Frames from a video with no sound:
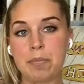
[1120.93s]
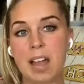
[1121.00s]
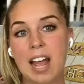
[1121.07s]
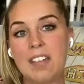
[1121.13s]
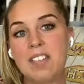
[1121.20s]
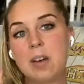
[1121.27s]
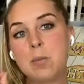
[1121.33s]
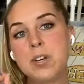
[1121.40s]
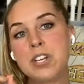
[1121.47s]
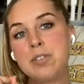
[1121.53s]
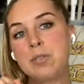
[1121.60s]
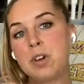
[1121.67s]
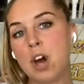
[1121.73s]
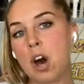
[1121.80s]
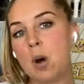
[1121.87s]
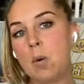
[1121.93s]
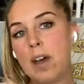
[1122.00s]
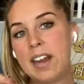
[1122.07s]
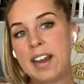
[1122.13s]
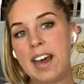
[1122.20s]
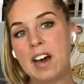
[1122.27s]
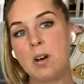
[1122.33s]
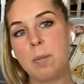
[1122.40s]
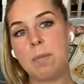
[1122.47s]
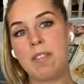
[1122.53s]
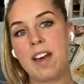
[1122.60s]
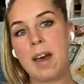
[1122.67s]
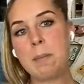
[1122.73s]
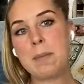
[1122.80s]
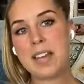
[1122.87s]
And then when you go and help
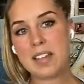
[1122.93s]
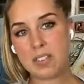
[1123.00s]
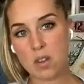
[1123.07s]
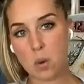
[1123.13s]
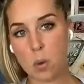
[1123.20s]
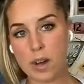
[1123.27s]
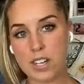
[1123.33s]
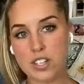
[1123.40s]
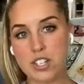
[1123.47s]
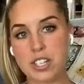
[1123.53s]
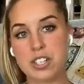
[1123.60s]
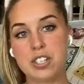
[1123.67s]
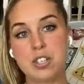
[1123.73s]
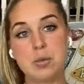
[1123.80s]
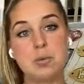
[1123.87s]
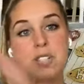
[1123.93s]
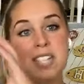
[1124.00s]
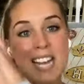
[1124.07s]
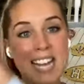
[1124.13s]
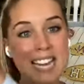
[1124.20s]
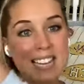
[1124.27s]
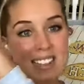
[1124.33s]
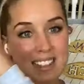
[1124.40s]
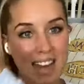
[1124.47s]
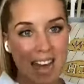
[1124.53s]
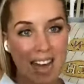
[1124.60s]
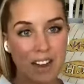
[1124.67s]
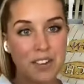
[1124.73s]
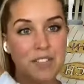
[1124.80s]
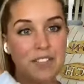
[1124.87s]
them in the questions, you take
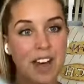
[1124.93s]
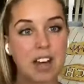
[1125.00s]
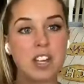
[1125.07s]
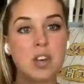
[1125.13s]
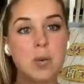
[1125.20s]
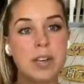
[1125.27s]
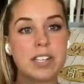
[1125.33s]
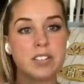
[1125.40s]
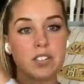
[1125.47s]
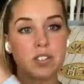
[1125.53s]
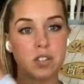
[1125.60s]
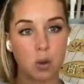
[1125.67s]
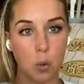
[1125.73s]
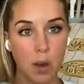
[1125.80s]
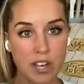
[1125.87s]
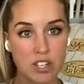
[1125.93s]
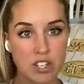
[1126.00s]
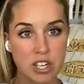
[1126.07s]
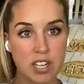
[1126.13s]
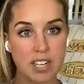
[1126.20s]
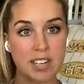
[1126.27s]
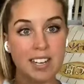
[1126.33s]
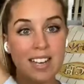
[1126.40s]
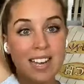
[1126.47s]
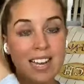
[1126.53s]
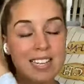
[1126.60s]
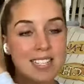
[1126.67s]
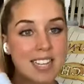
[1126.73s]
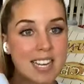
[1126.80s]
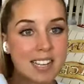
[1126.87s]
that value answers a question,
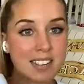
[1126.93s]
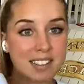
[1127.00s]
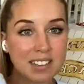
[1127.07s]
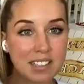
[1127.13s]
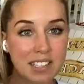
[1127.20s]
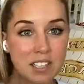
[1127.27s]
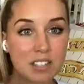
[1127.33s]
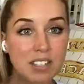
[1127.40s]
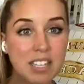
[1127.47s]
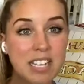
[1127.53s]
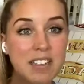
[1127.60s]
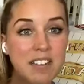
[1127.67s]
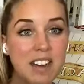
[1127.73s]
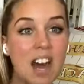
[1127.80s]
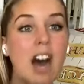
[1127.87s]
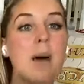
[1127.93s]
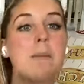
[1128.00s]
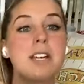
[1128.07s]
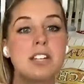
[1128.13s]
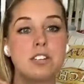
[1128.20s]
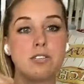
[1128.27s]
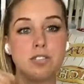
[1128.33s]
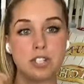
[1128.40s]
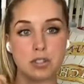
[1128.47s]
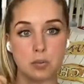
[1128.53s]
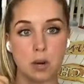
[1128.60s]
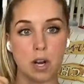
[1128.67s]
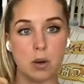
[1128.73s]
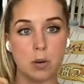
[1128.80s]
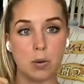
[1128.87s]
take literally the comment you just
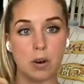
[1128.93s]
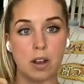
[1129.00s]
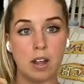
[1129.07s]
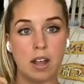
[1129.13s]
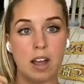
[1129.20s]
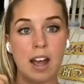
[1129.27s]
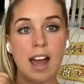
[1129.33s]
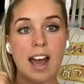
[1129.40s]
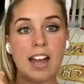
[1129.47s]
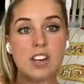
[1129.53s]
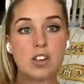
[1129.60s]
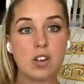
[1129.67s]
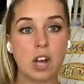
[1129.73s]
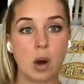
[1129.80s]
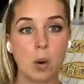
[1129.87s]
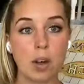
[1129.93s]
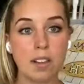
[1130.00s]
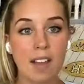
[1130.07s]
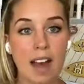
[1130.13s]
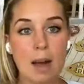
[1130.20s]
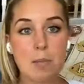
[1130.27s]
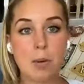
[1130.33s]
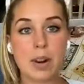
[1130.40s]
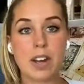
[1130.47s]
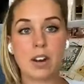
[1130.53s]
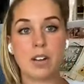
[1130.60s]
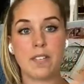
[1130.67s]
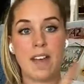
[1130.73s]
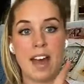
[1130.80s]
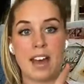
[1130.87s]
wrote, and you go elaborate
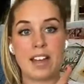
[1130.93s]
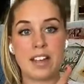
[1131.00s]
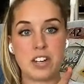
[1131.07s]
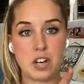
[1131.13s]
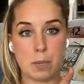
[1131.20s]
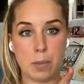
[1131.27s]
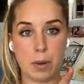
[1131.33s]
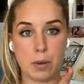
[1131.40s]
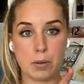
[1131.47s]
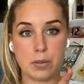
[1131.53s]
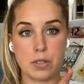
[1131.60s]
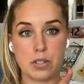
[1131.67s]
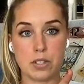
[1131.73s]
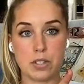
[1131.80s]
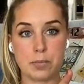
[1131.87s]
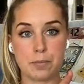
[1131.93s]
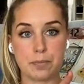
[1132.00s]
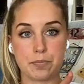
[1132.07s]
on that in your post.